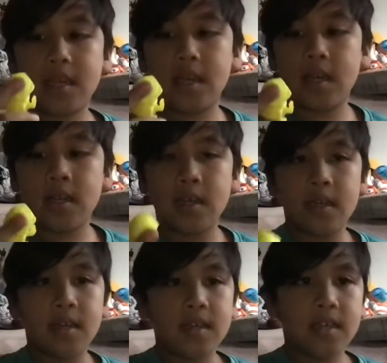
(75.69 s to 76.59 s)
And
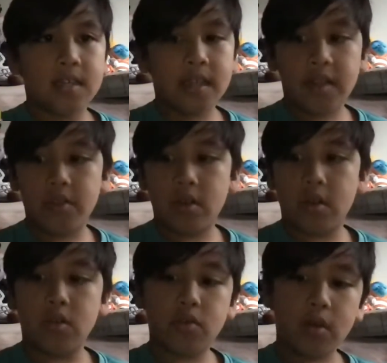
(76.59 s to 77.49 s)
he said there
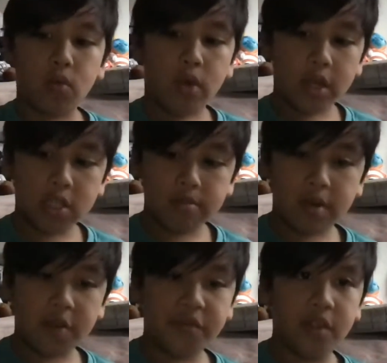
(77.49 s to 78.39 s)
you can wash them
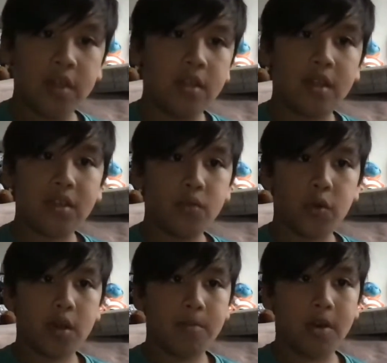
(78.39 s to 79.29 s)
off. Nothing will
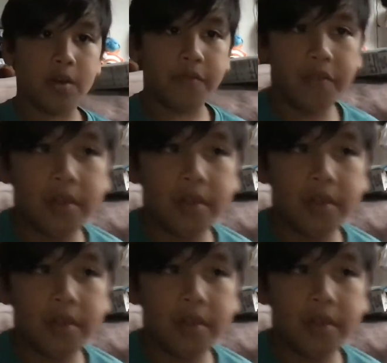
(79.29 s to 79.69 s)
come off.